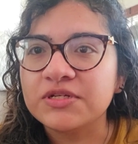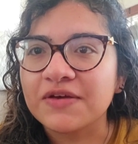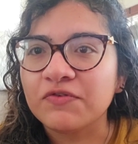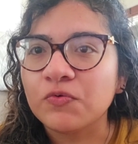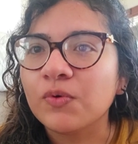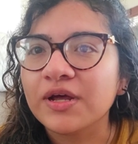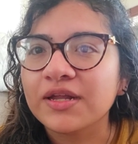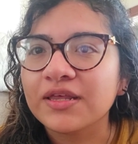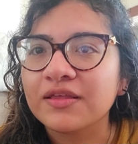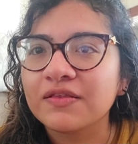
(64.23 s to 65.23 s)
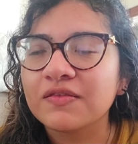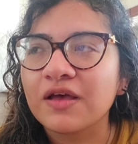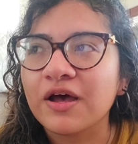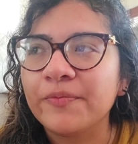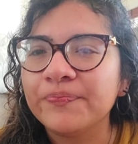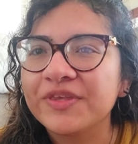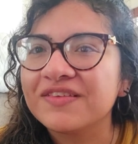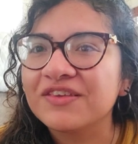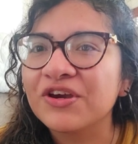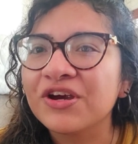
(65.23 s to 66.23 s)
whichever one is
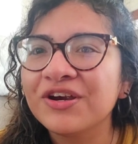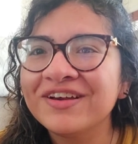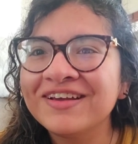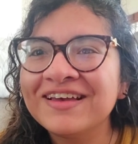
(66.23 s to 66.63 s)
easier.